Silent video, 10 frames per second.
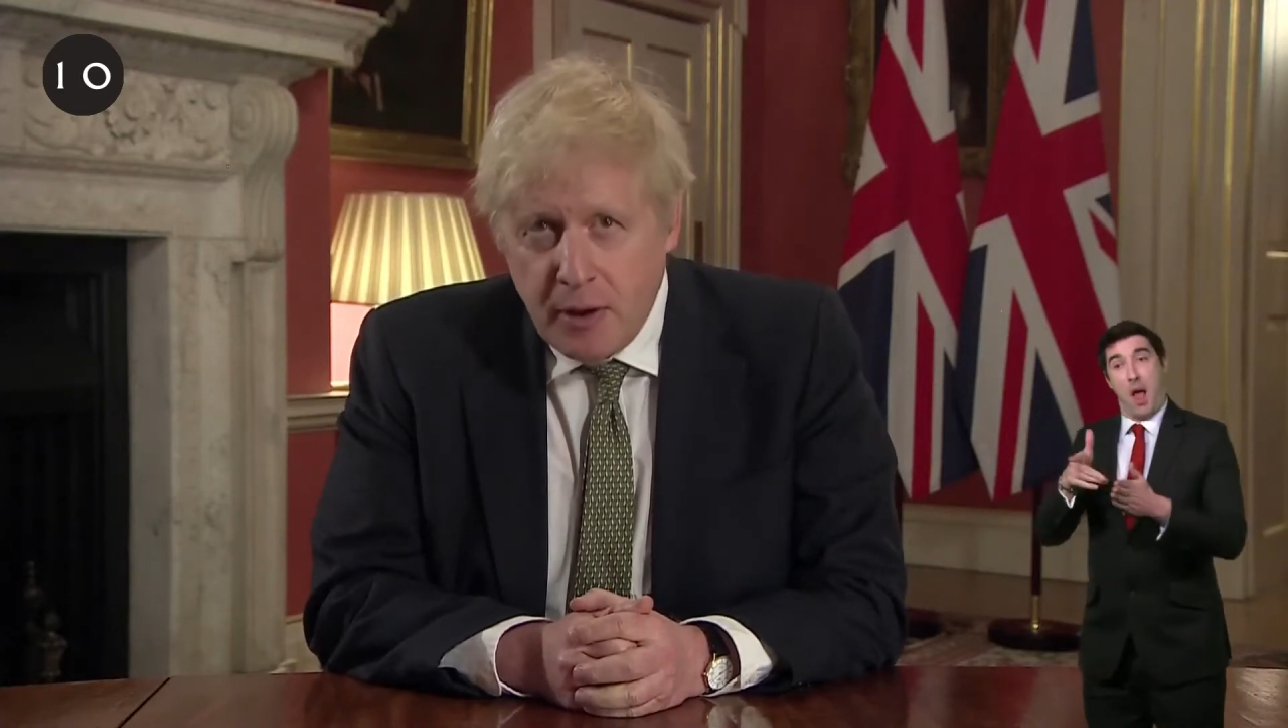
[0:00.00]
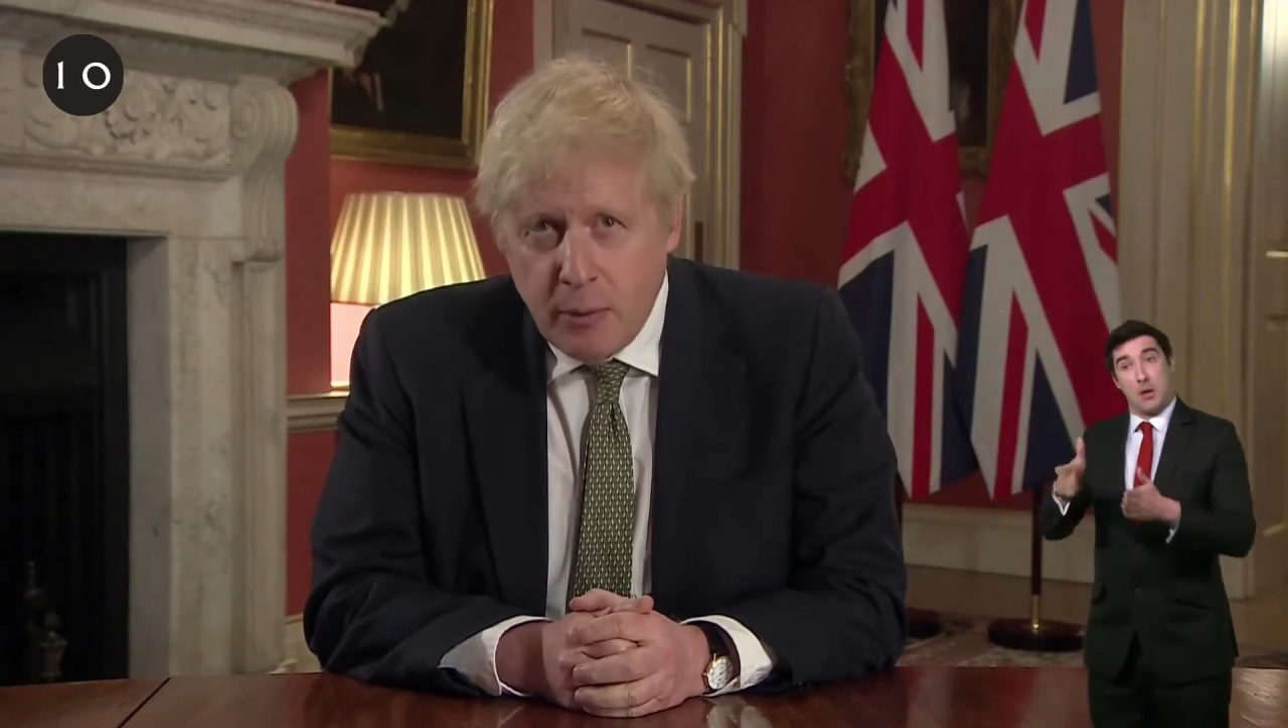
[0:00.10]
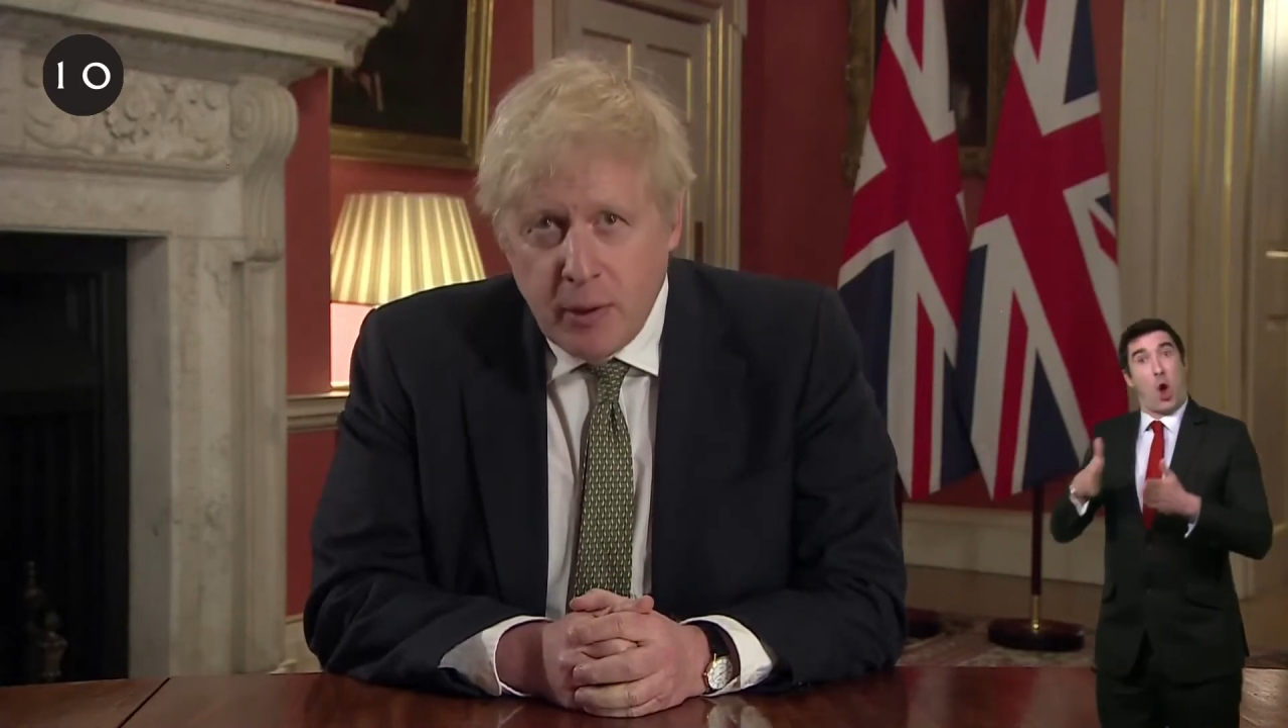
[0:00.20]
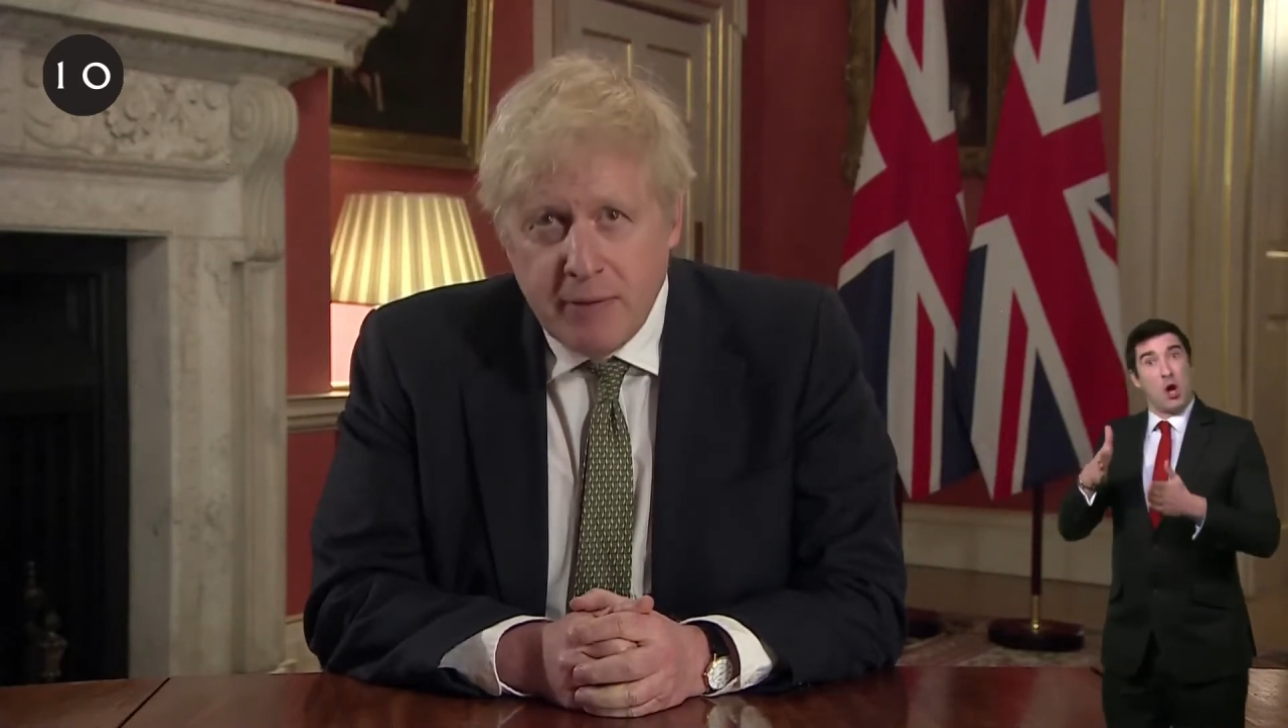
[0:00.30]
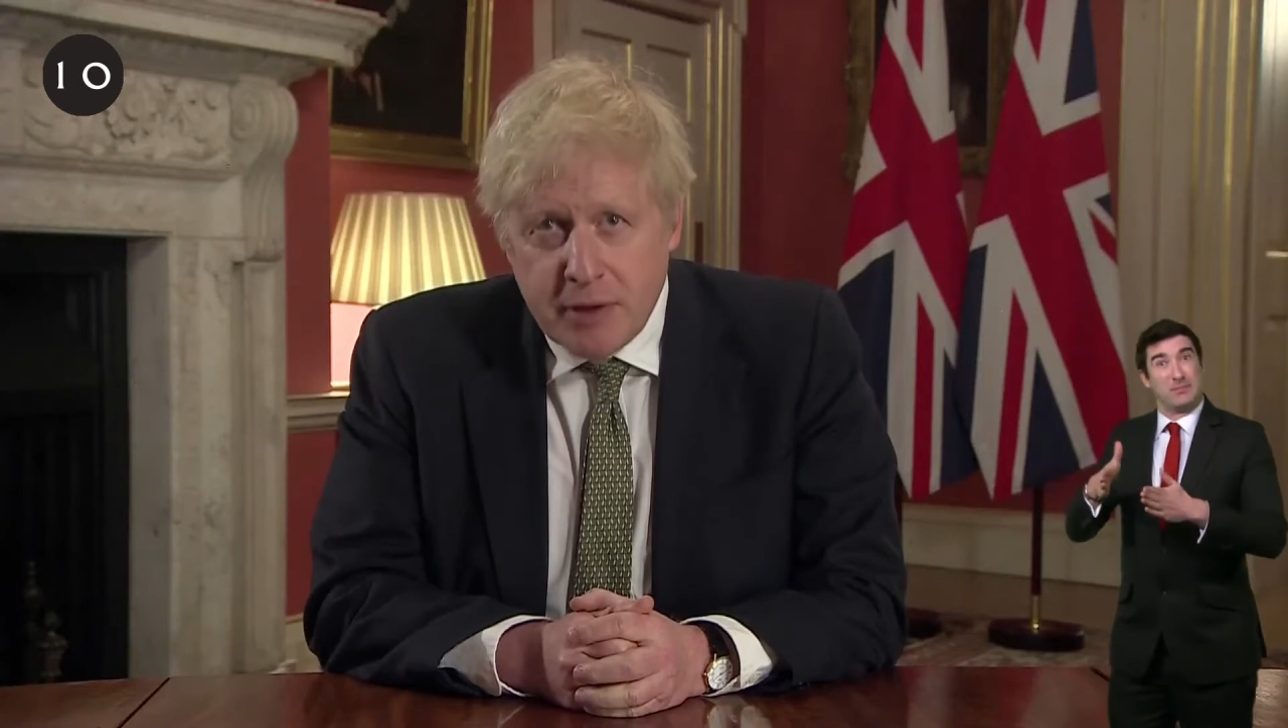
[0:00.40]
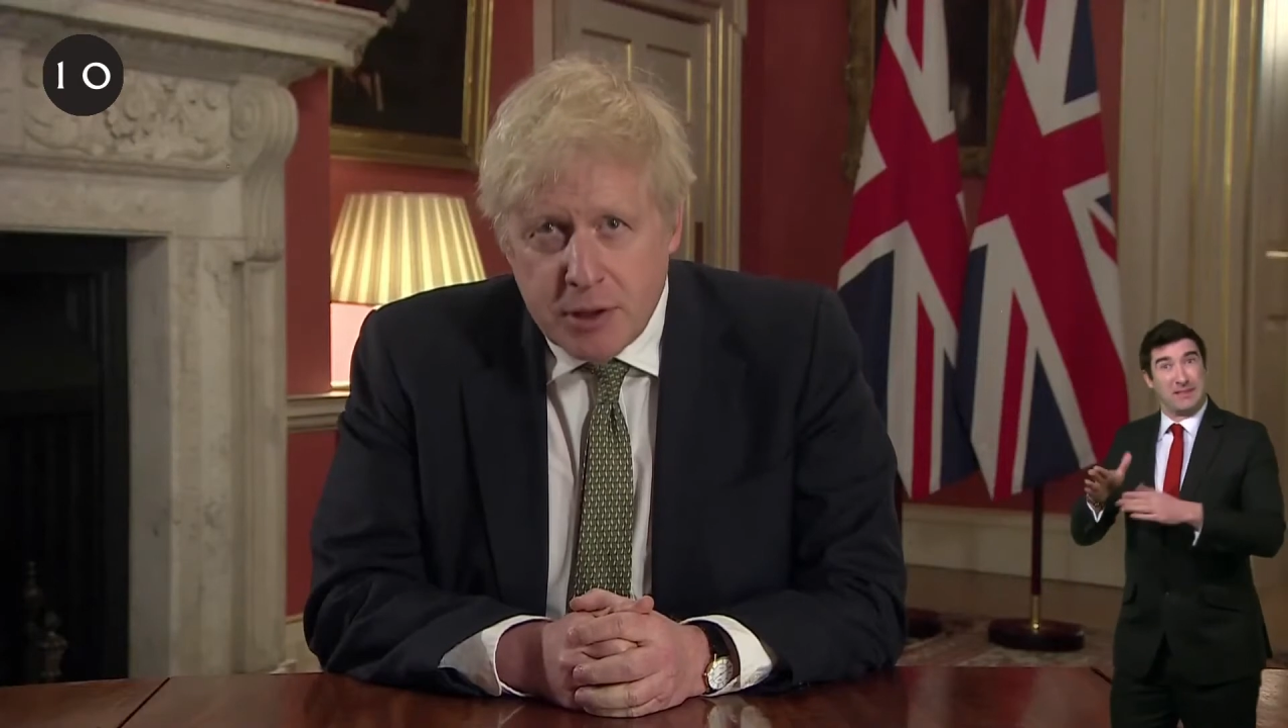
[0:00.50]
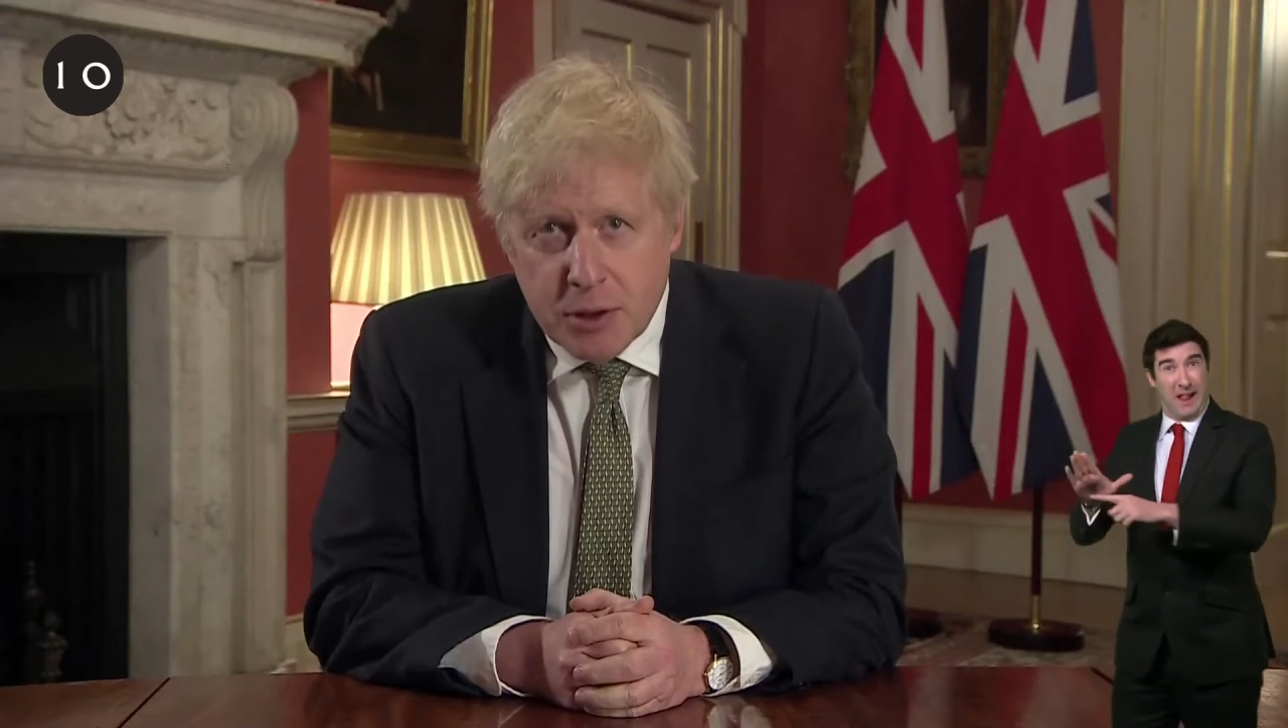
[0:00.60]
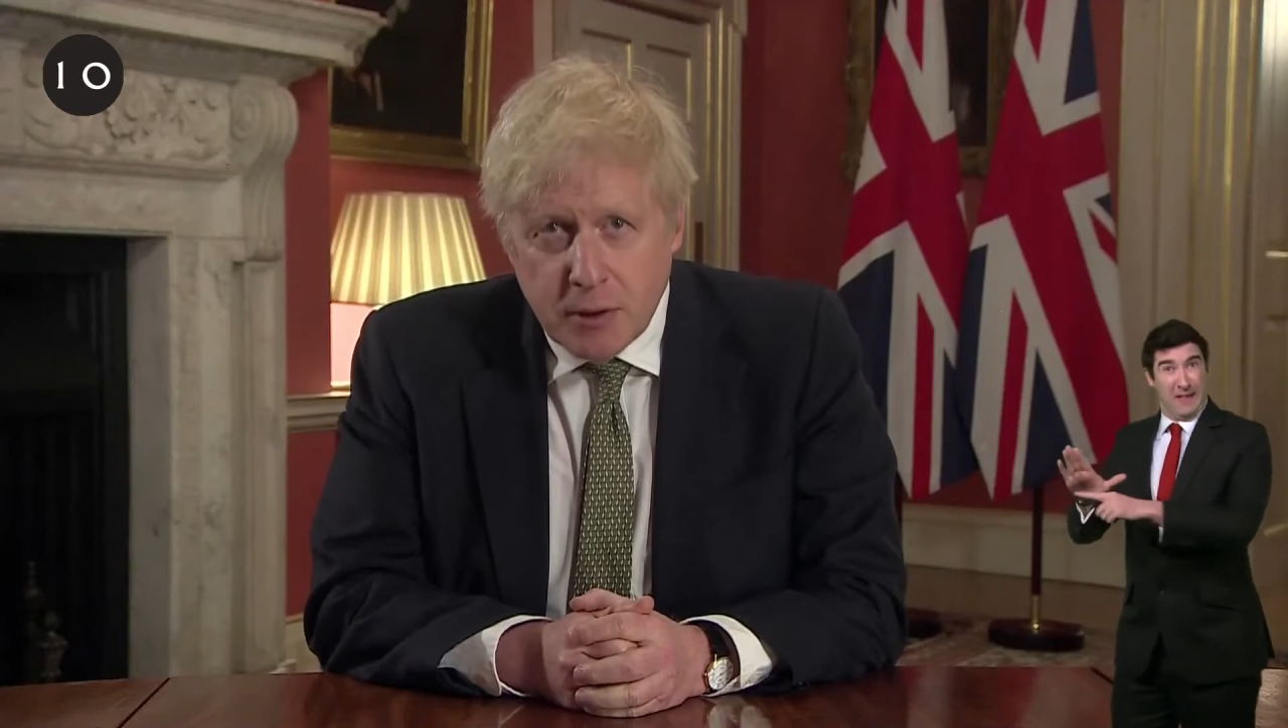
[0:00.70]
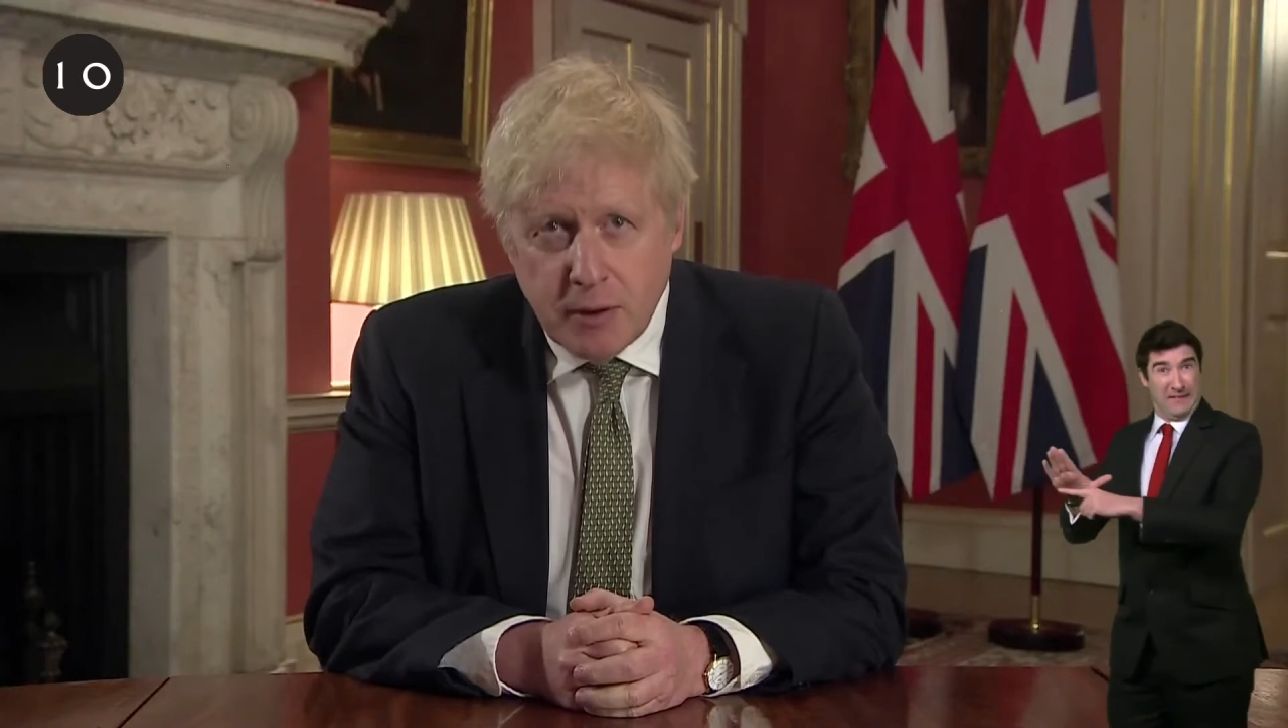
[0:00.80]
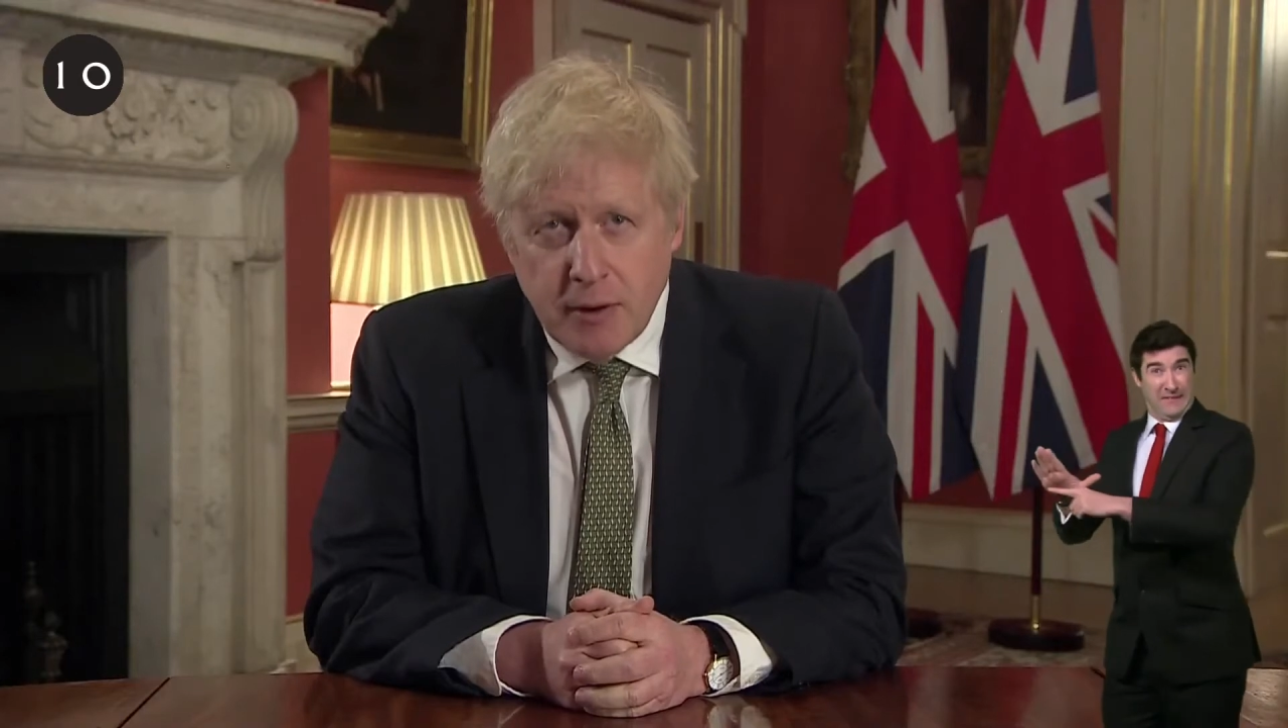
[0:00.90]
we have
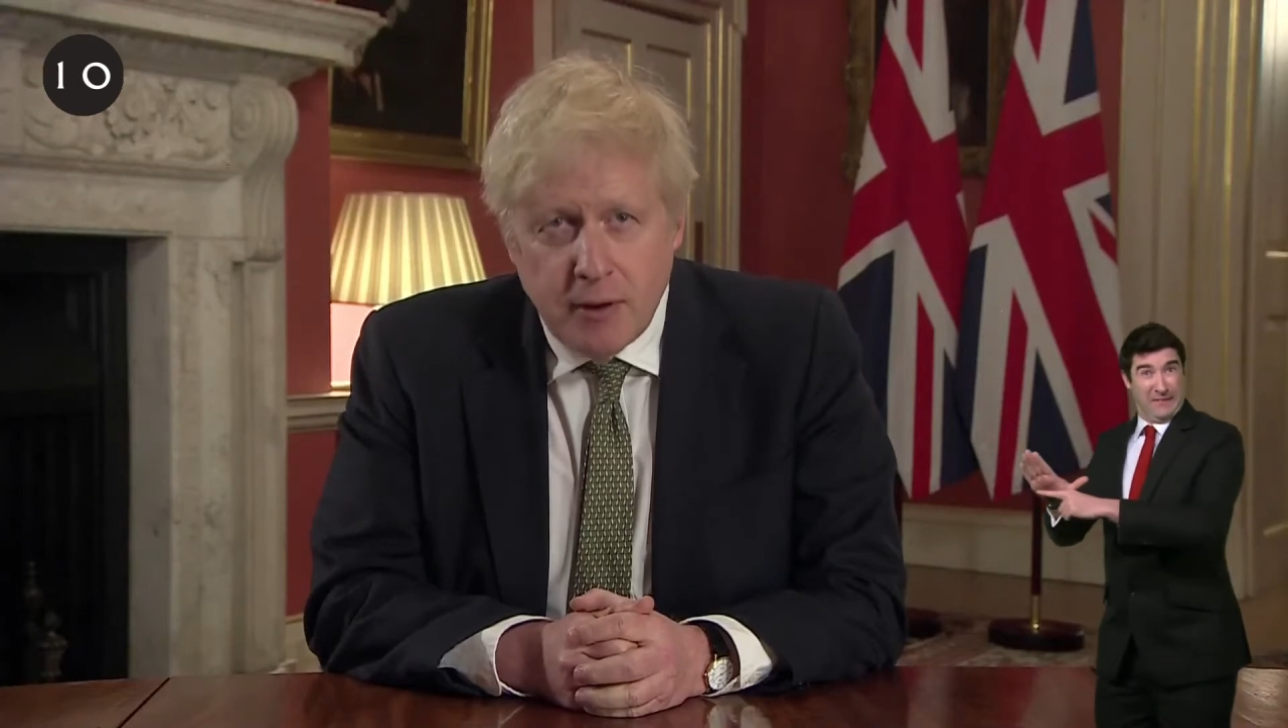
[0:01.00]
endured